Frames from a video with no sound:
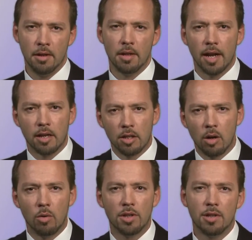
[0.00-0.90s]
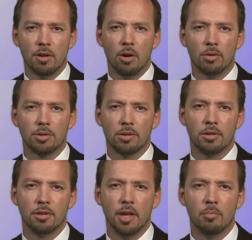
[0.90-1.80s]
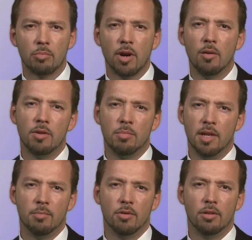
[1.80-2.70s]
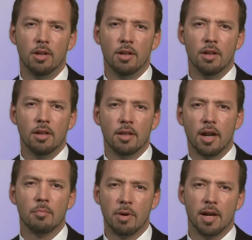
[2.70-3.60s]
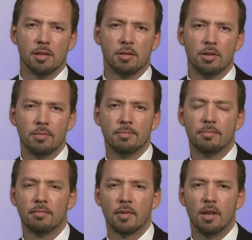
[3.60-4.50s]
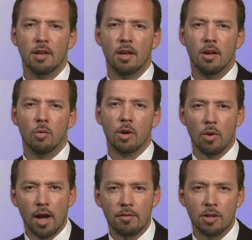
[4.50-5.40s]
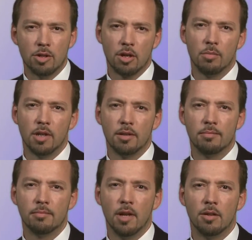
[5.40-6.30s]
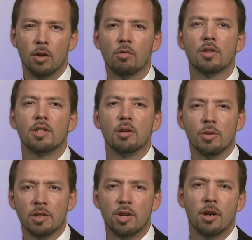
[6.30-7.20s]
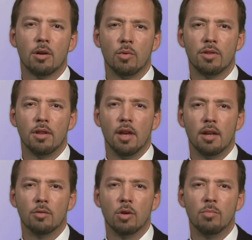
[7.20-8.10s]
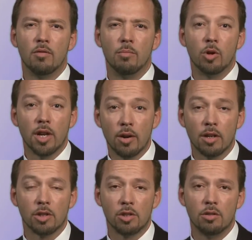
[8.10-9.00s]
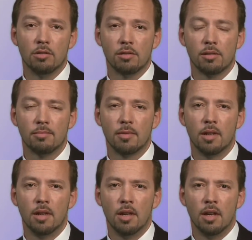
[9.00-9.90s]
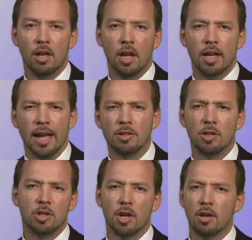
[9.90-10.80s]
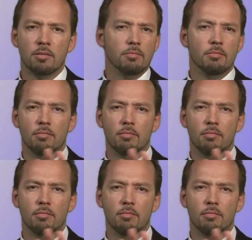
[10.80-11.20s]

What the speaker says: that I can go into the altar and pray with people that I'm pastoring. We arrived in Germany, and the overseer was sharing with a group of Bulgarian students. And as he shared,